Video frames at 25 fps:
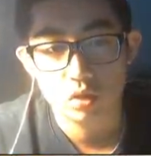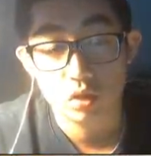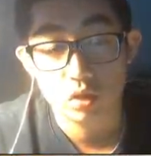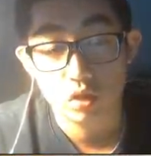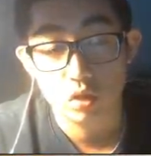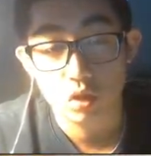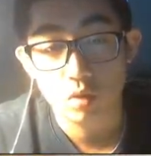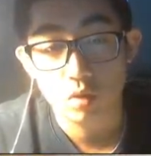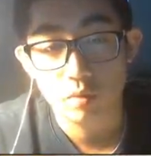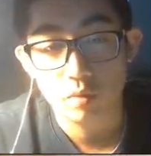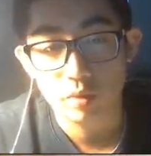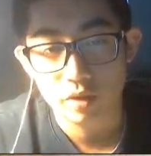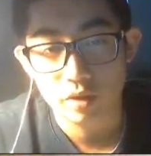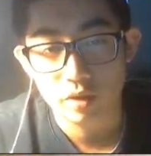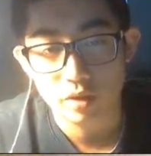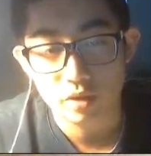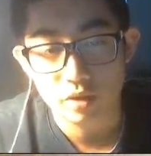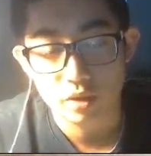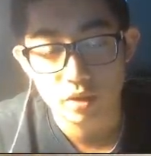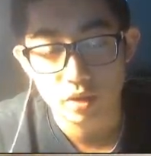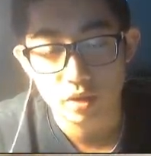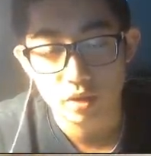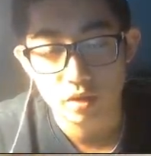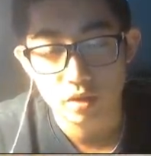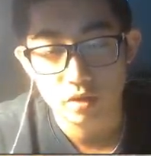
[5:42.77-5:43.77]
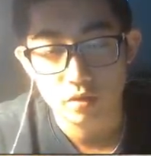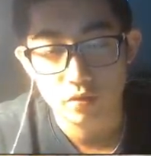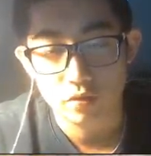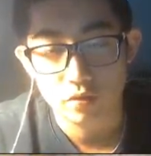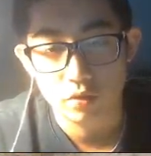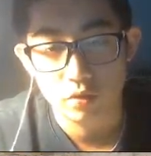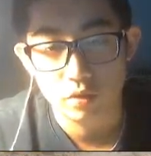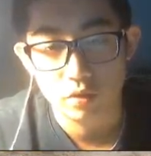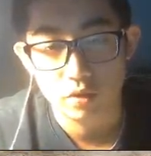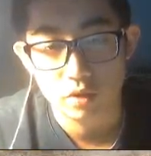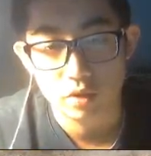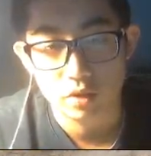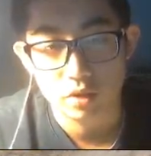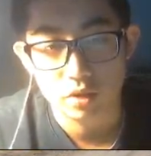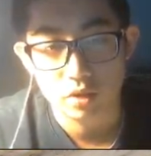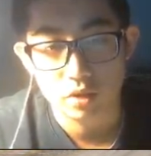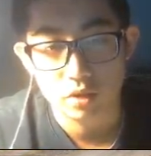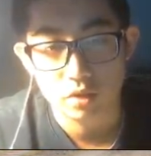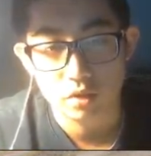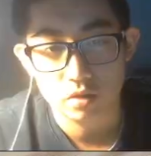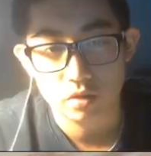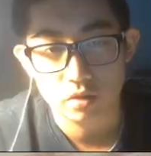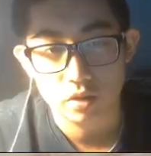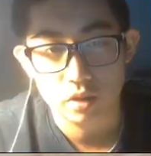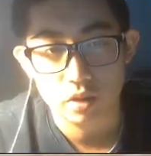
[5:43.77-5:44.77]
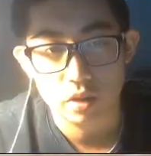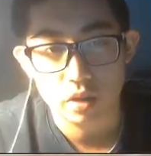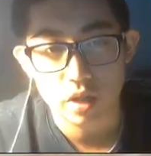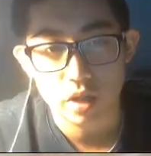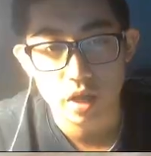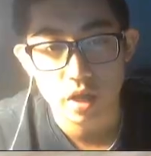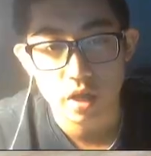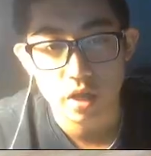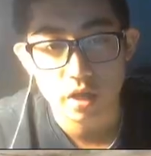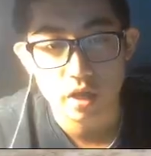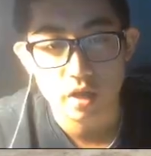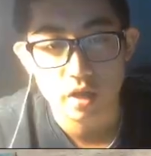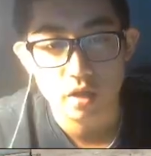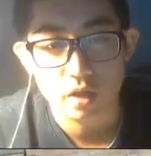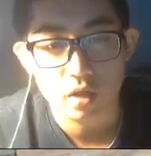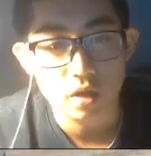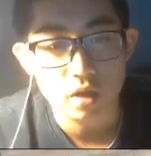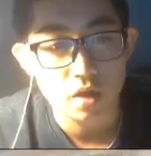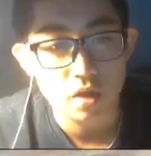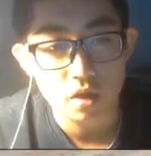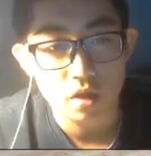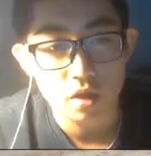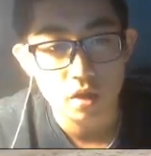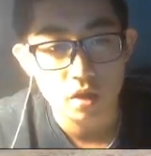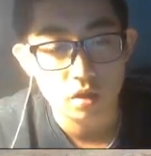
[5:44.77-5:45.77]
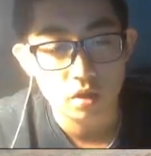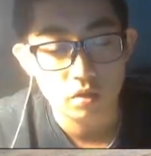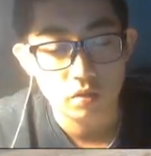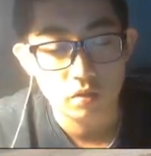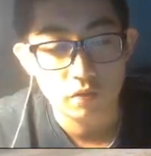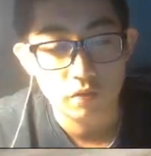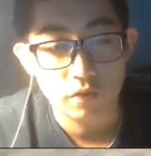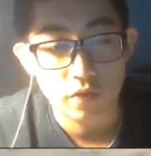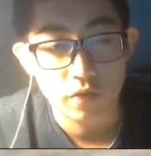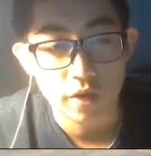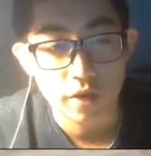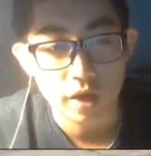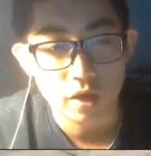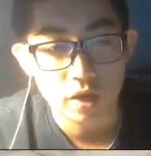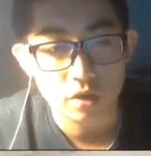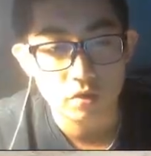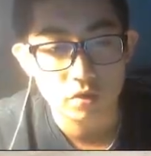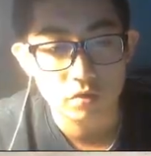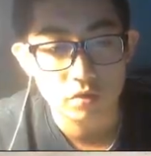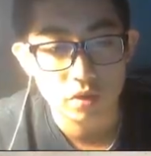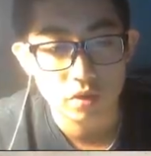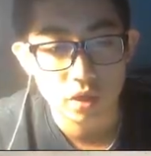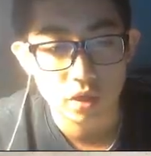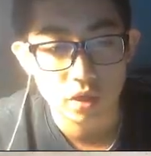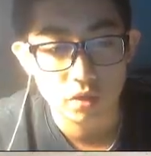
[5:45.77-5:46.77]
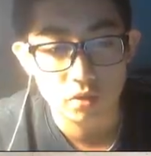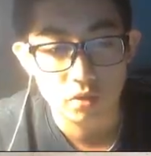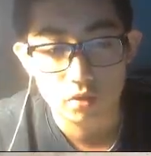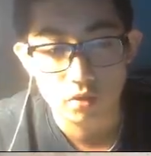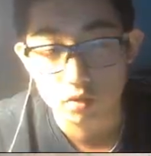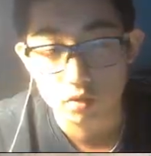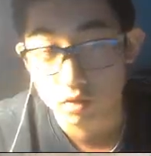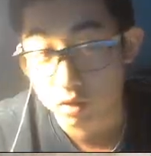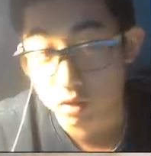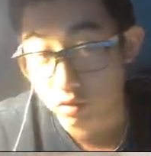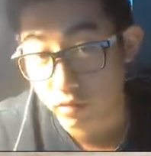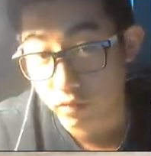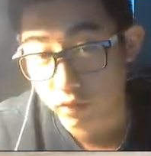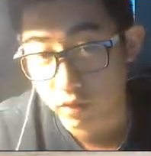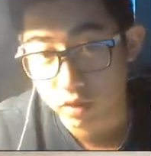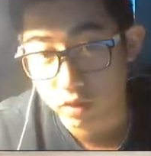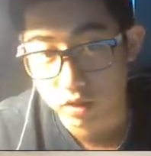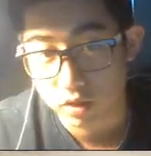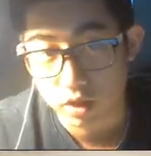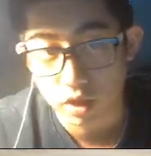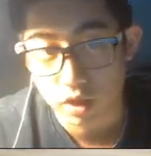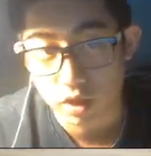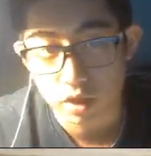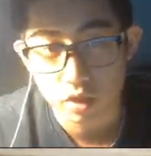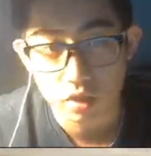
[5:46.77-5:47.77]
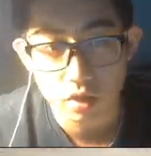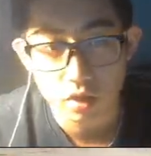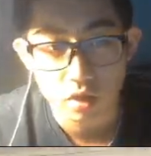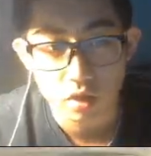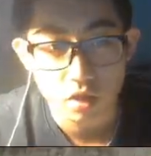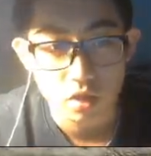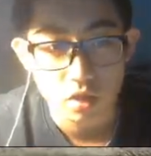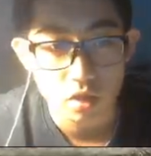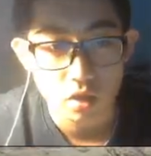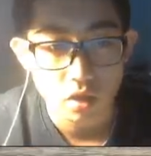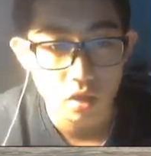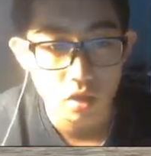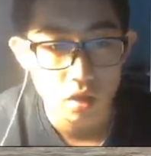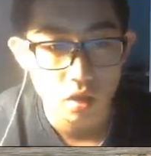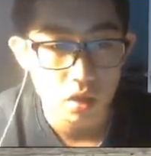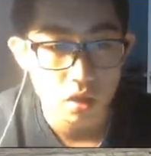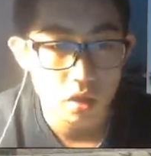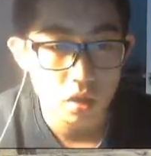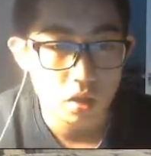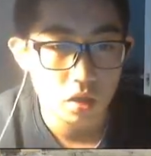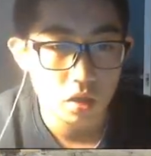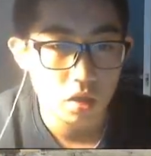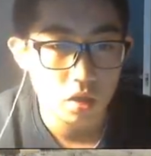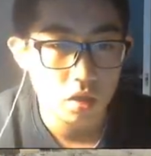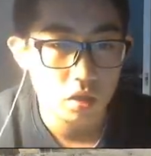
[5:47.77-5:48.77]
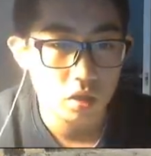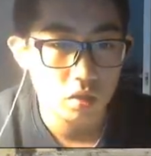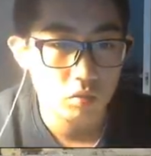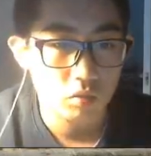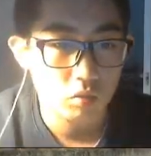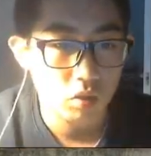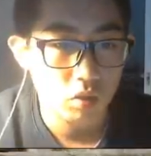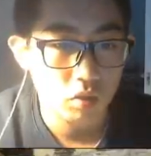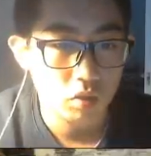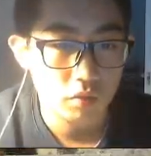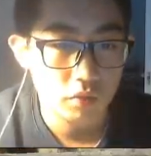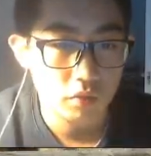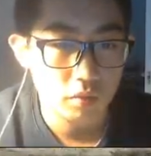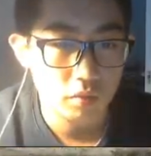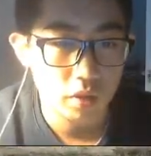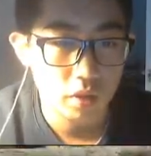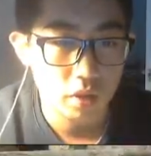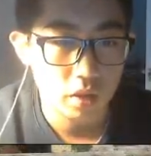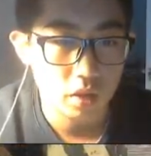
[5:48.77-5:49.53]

communist forces to gain, vital technology of this tank. One of them, I